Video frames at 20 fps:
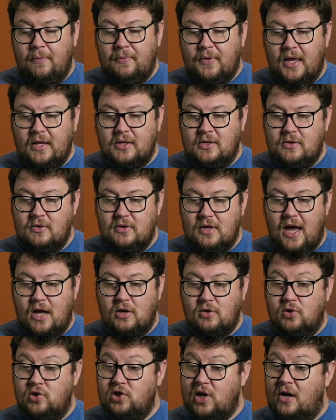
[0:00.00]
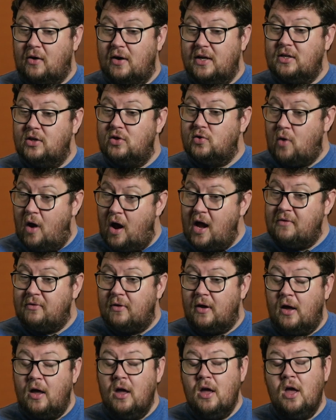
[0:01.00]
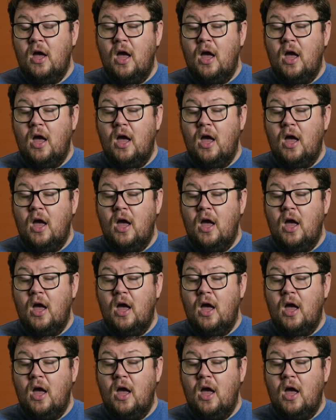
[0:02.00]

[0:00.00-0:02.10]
into the actual generator driver.